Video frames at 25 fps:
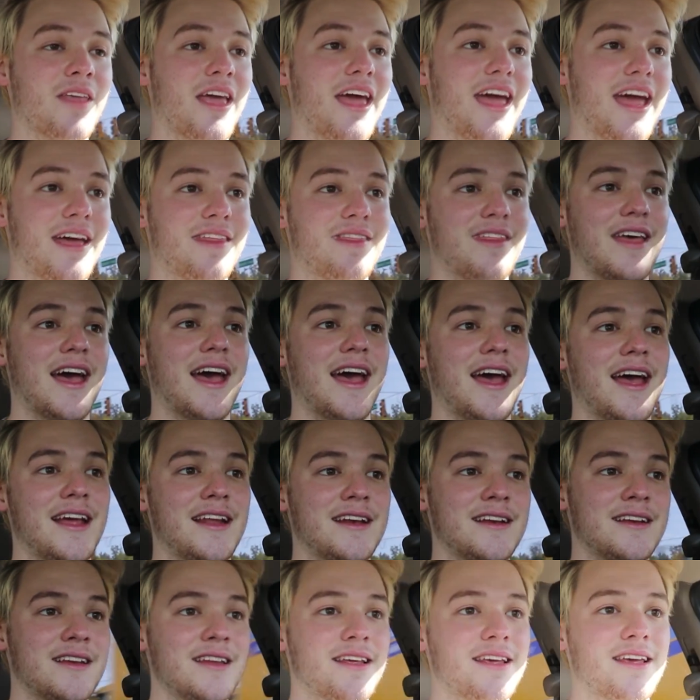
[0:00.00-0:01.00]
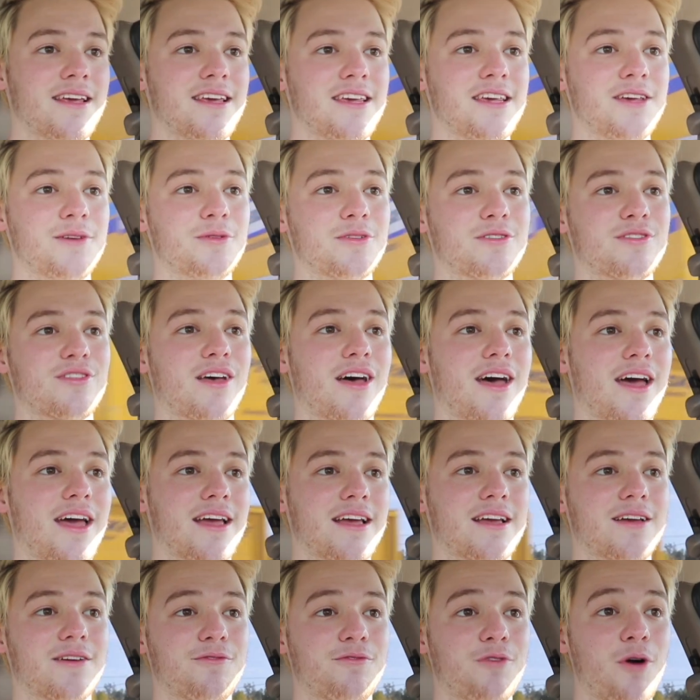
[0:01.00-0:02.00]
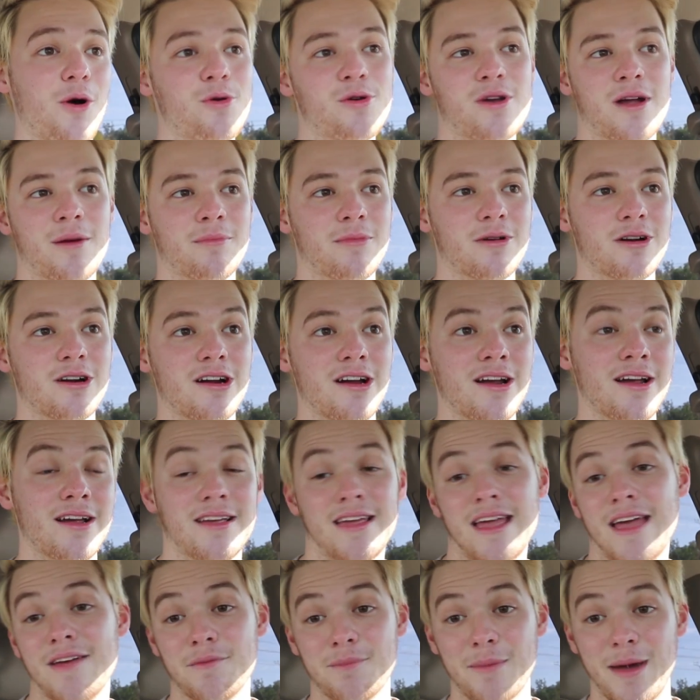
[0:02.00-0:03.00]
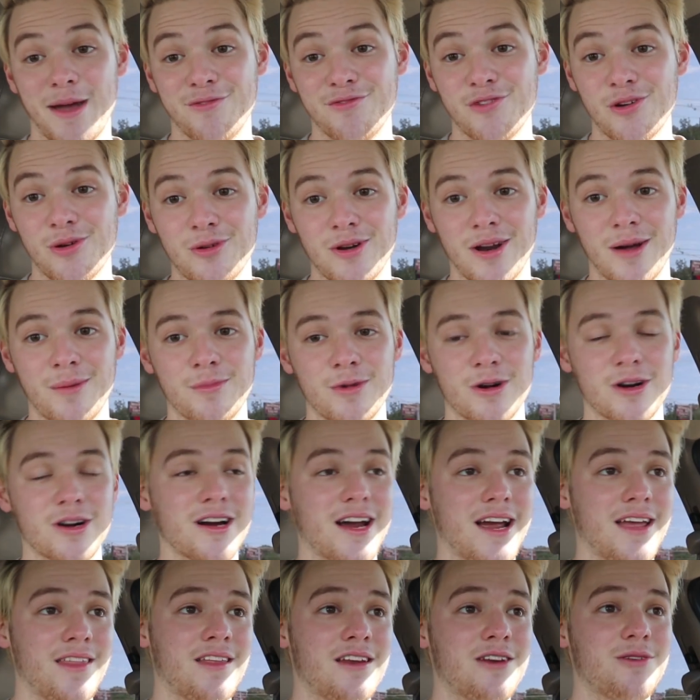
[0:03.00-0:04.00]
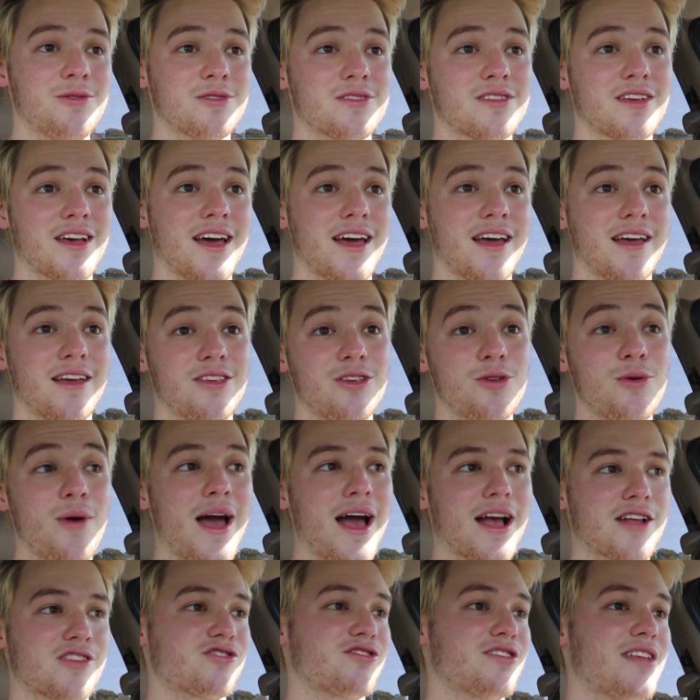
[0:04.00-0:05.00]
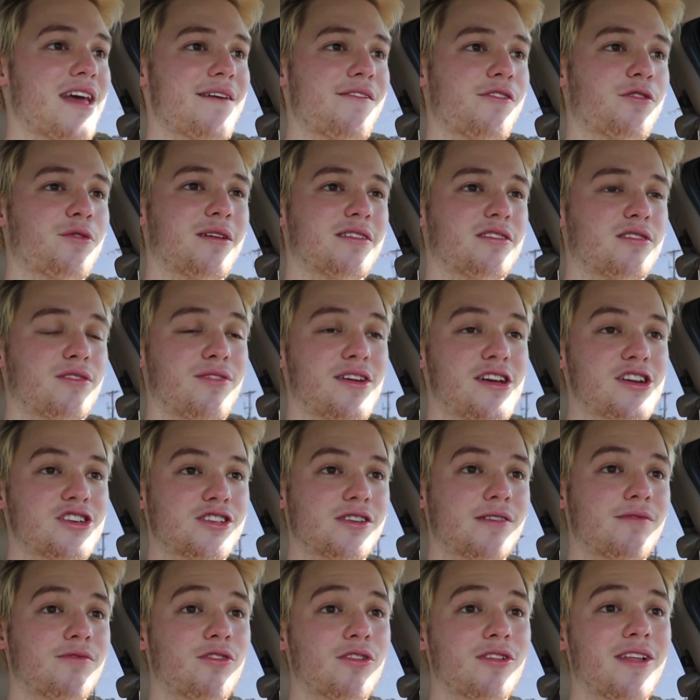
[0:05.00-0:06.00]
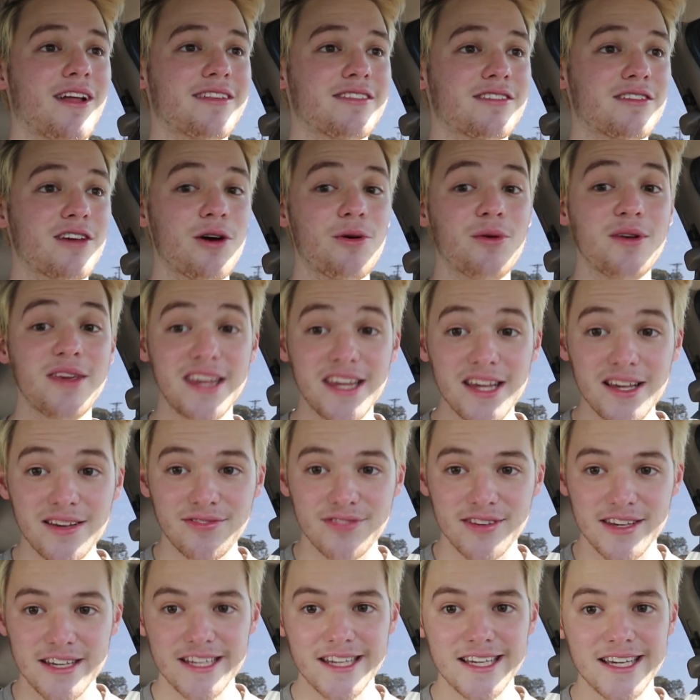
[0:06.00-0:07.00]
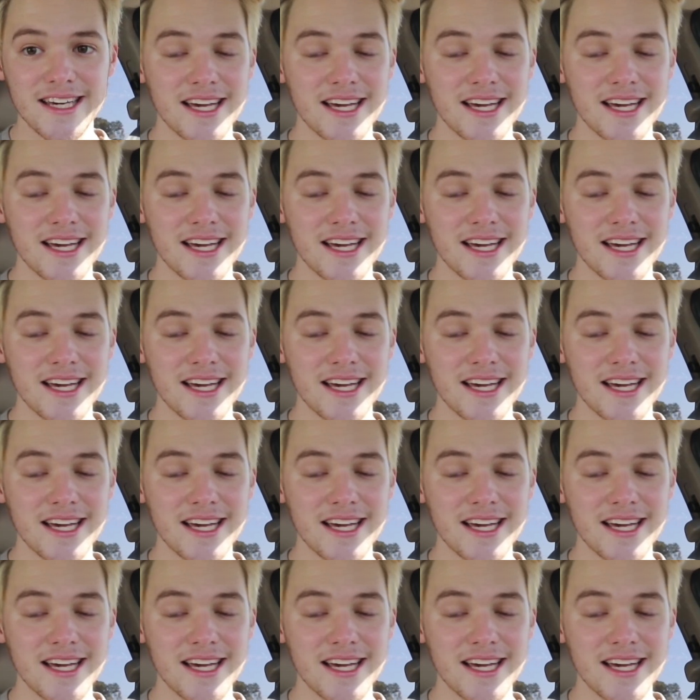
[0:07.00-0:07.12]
And then he was like, phone number, gave him my phone number, and then he was like, you actually have a reservation for Let's Go Eevee.